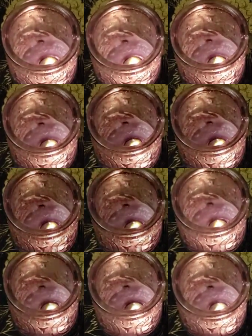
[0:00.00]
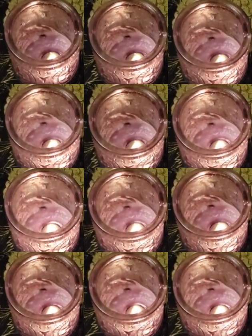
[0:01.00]
mirrored gold edging
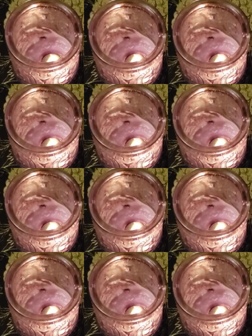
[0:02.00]
anyway,